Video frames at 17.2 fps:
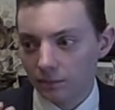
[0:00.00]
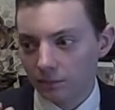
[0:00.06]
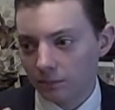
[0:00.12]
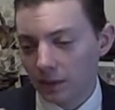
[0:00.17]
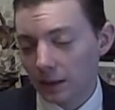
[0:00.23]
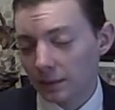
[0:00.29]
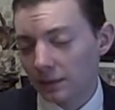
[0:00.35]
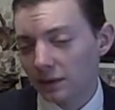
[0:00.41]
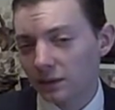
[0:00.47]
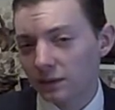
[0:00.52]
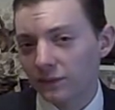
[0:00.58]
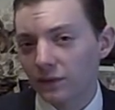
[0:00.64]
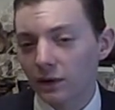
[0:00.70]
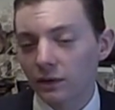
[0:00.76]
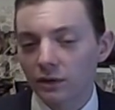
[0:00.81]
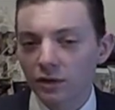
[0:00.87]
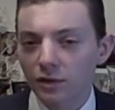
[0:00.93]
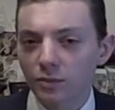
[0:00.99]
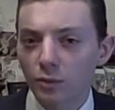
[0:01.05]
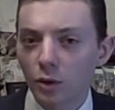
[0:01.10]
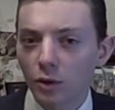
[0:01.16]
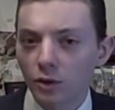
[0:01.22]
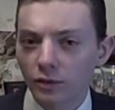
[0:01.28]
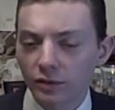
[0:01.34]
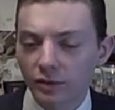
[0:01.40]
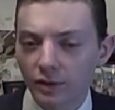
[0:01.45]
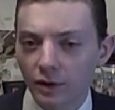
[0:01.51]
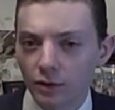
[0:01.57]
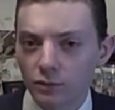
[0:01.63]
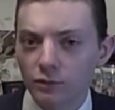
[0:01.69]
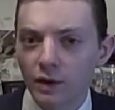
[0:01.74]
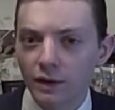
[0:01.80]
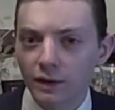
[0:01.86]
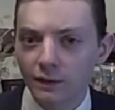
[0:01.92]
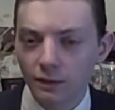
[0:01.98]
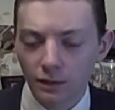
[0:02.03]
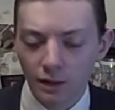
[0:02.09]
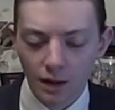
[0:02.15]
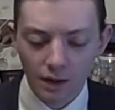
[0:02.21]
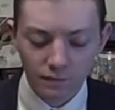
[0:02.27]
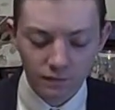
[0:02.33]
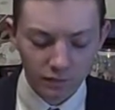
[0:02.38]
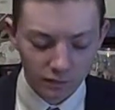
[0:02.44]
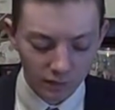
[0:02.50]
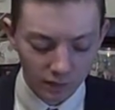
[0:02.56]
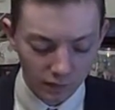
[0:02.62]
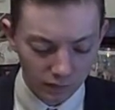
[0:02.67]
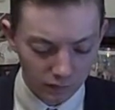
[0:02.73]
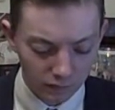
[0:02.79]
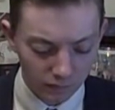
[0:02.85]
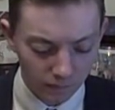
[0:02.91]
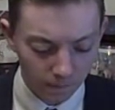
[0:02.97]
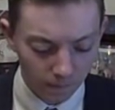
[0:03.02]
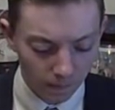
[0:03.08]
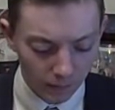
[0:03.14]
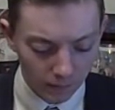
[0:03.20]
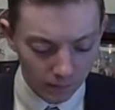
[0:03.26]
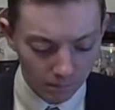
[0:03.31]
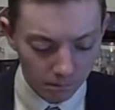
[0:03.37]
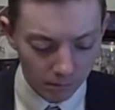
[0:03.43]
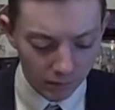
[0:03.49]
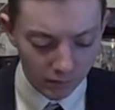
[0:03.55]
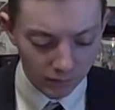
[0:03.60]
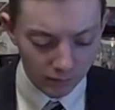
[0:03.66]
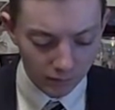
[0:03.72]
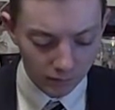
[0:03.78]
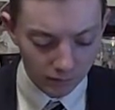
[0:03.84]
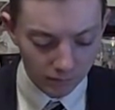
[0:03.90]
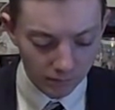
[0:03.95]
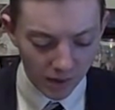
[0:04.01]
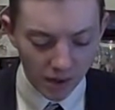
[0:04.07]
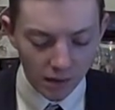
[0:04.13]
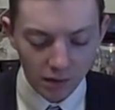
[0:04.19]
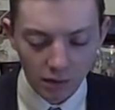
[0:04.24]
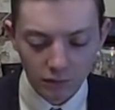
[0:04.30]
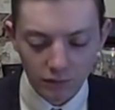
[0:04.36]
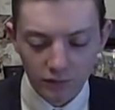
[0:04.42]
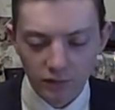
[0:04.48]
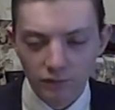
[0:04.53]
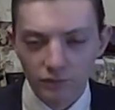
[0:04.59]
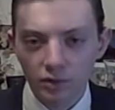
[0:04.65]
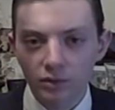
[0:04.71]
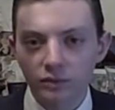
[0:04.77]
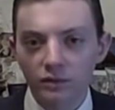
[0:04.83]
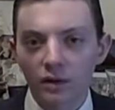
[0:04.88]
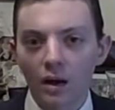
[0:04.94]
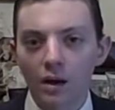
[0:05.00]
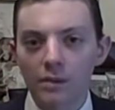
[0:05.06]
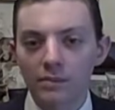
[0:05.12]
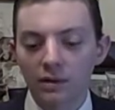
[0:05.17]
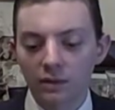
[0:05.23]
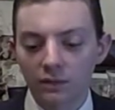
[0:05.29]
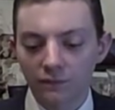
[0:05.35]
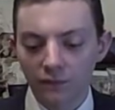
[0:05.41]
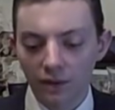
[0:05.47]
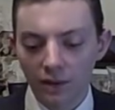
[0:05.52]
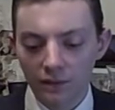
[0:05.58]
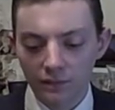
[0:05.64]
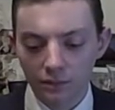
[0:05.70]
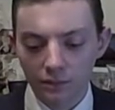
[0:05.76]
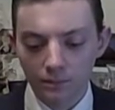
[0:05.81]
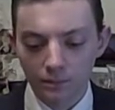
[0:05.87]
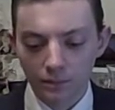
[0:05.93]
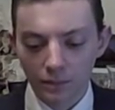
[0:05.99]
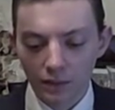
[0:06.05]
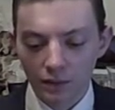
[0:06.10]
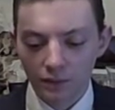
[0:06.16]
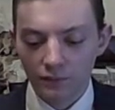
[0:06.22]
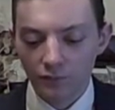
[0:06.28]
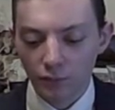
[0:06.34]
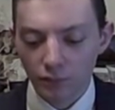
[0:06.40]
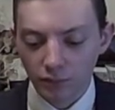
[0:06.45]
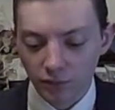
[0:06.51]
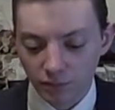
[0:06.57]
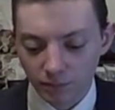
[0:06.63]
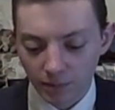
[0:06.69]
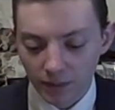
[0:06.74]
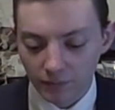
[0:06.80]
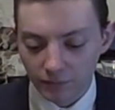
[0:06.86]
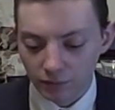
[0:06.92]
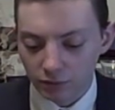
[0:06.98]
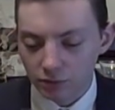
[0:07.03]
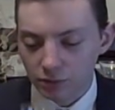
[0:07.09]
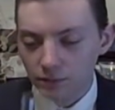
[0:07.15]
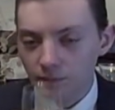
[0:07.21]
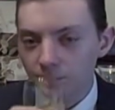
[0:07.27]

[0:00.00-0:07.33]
Maybe in a very small scale, like in the aftertaste. But mango is the real dominant flavor for this beverage.